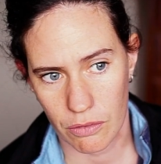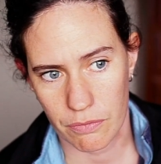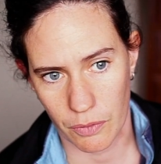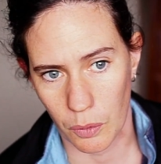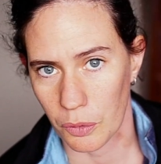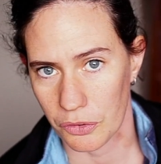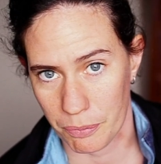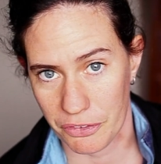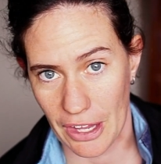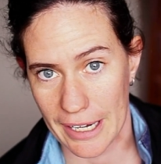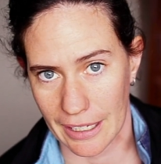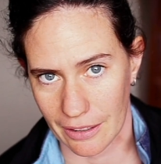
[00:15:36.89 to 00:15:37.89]
or
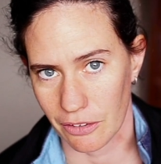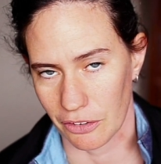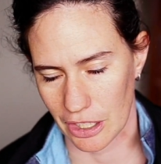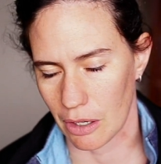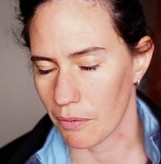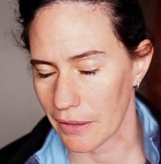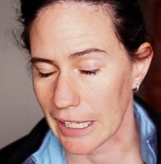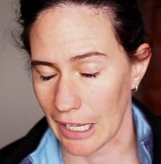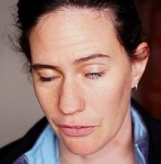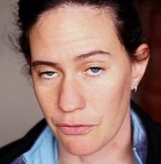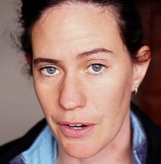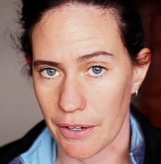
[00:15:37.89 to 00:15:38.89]
second, or,
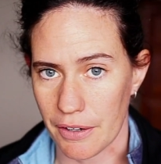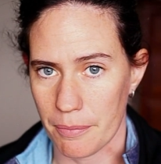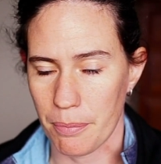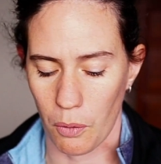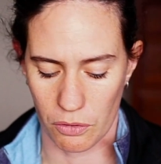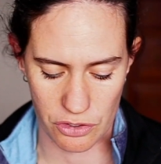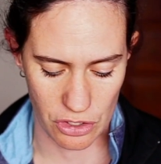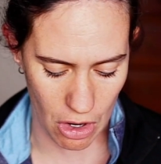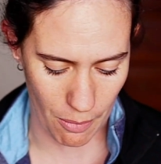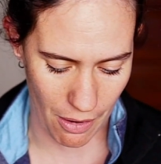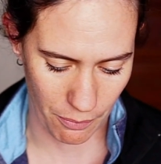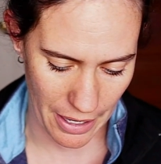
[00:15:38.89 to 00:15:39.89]
it's very important to know
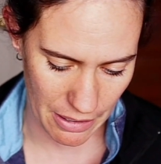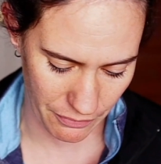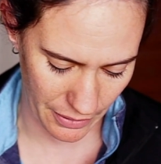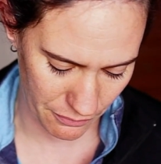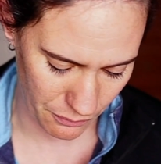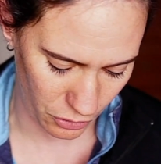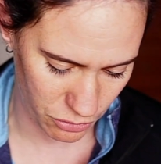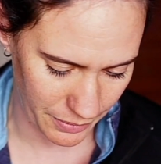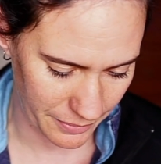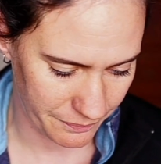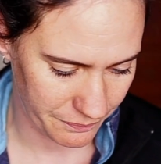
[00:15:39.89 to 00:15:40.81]
about rate of reinforcement.